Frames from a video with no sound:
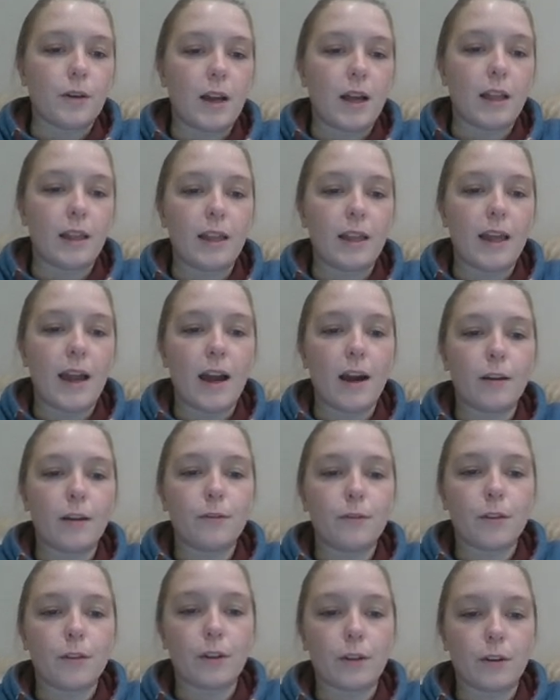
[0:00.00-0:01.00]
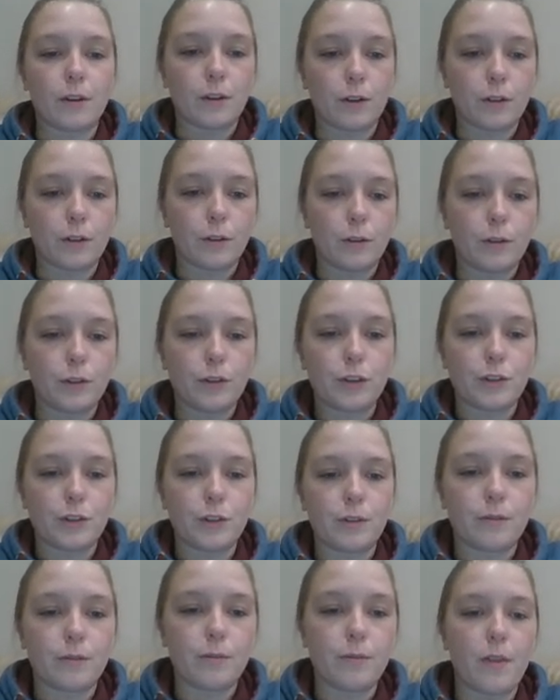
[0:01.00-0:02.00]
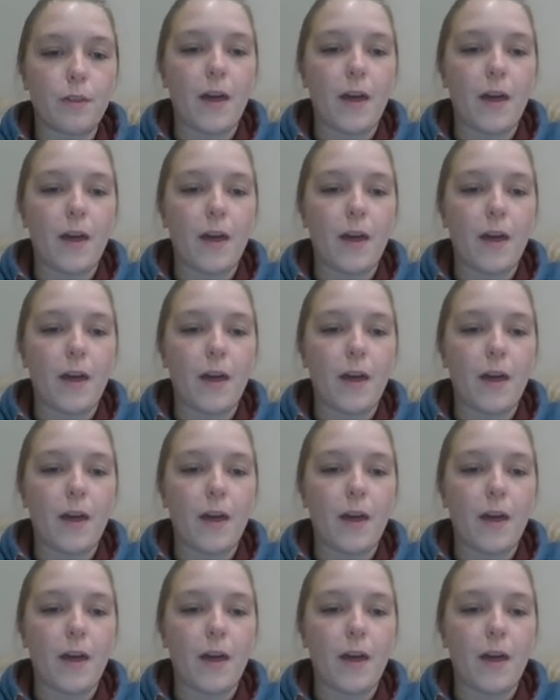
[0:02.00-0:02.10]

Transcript: allowed for the conclusion